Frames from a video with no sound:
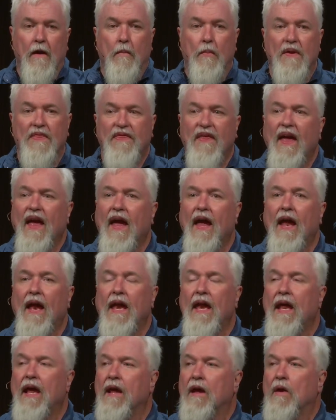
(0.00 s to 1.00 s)
But
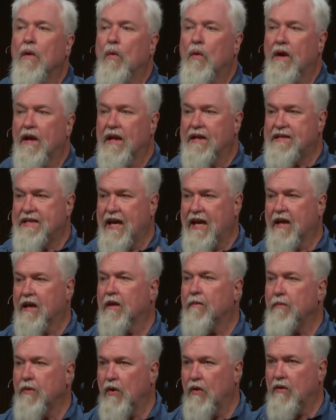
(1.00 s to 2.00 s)
then we're gonna take
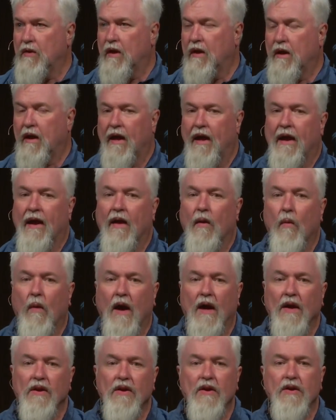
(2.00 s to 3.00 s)
communion. And I
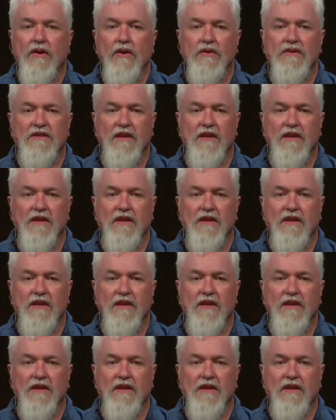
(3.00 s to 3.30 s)
want you to do